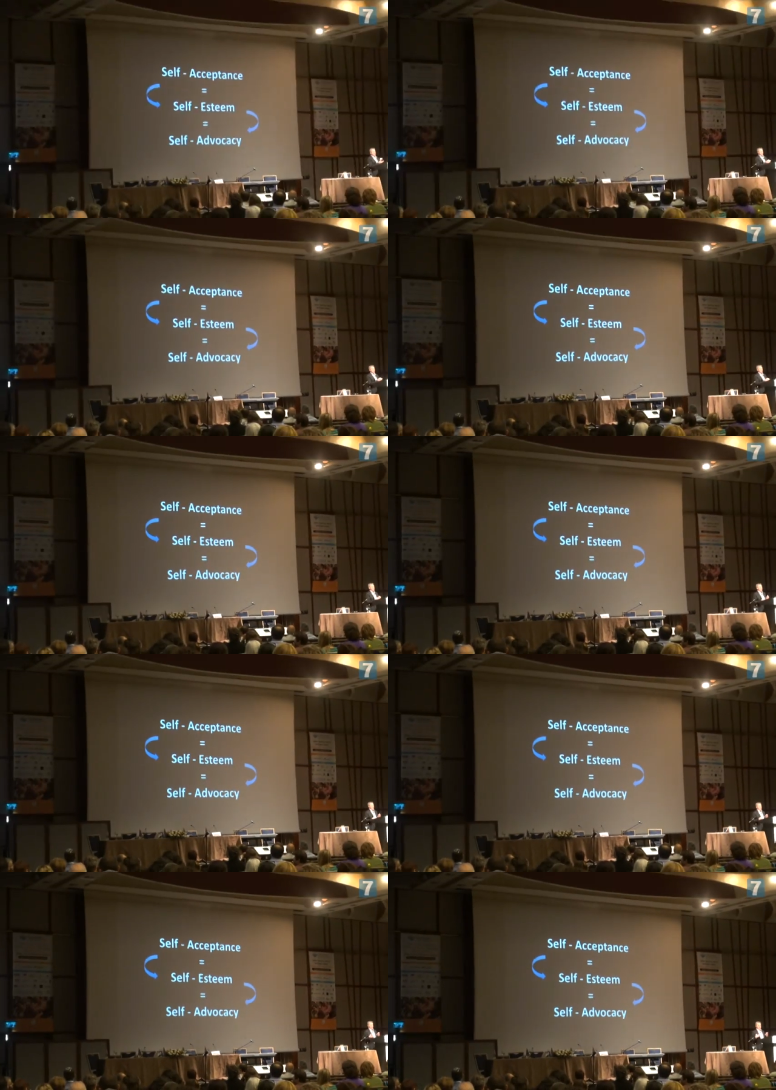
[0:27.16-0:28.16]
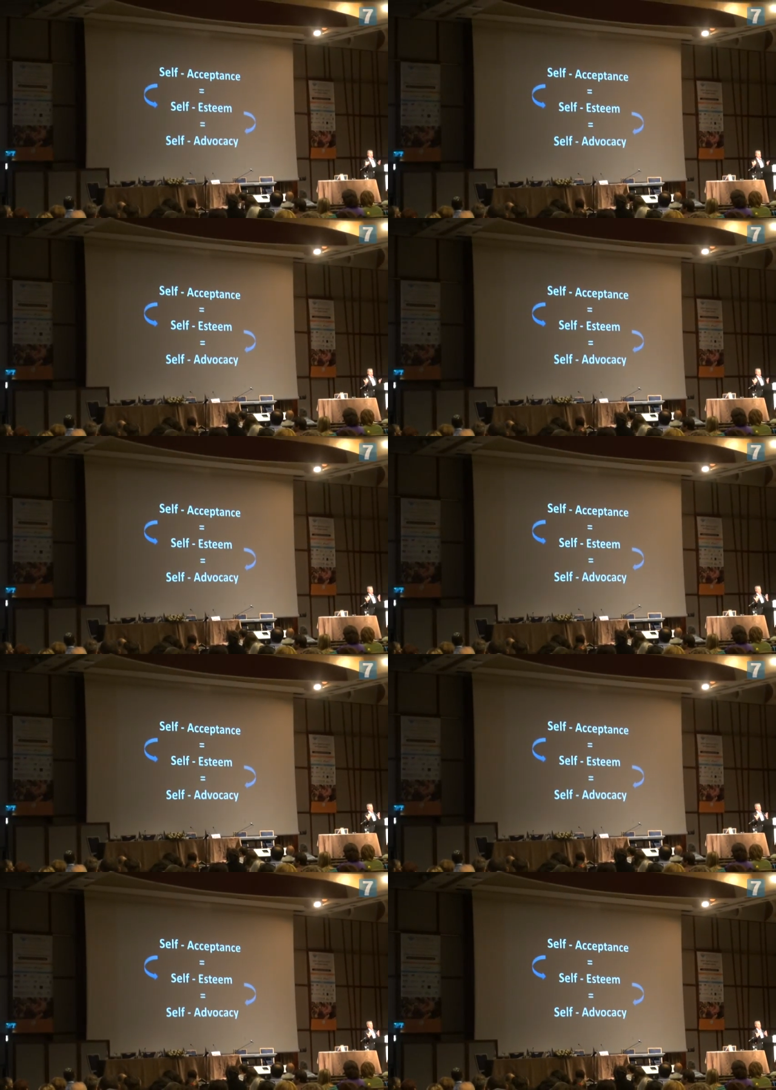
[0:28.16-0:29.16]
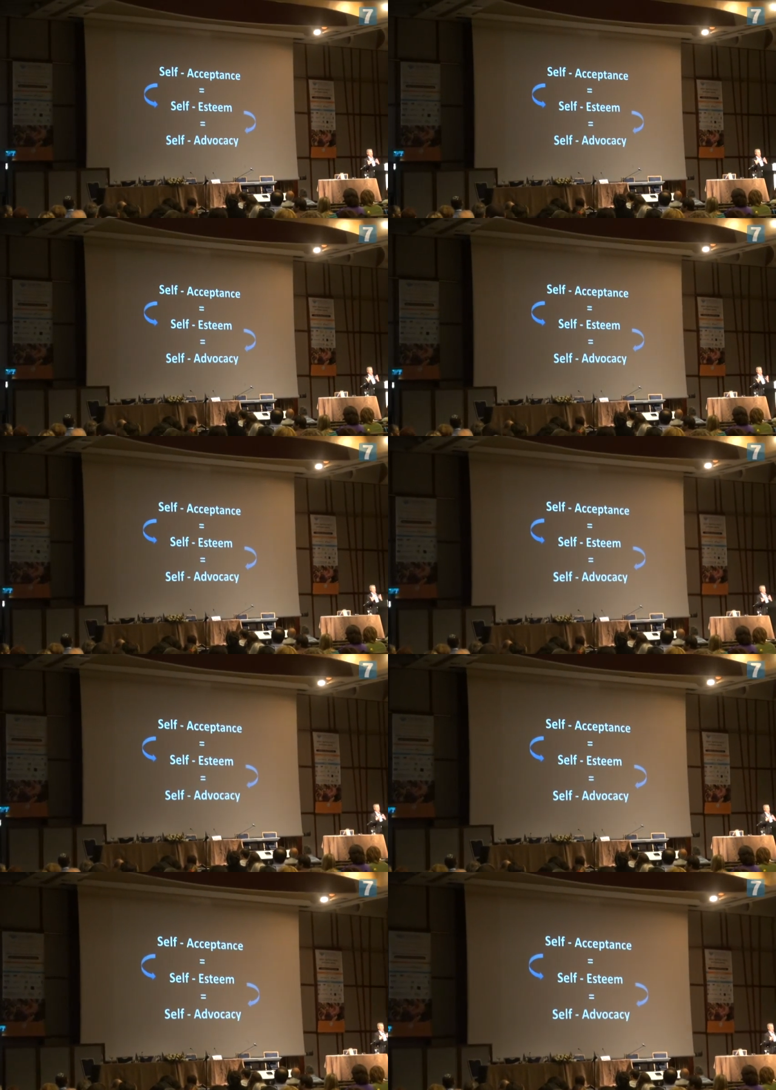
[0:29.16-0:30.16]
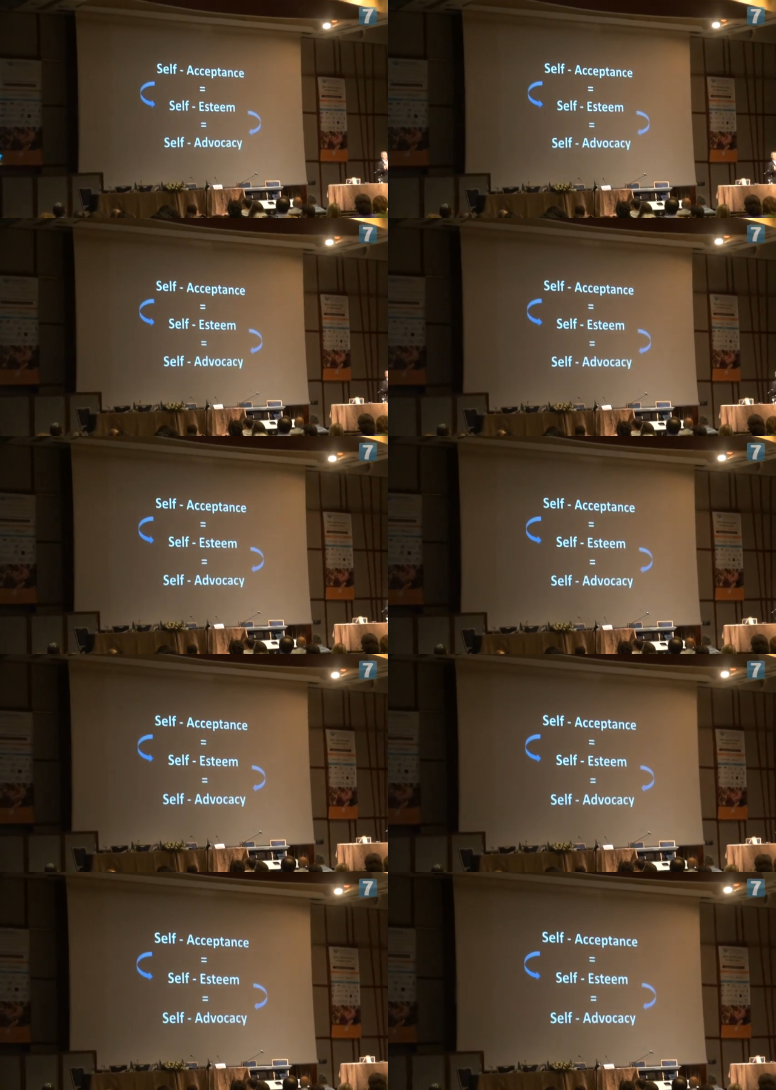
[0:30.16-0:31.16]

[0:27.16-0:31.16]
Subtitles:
No face is visible, so there are no lips to read.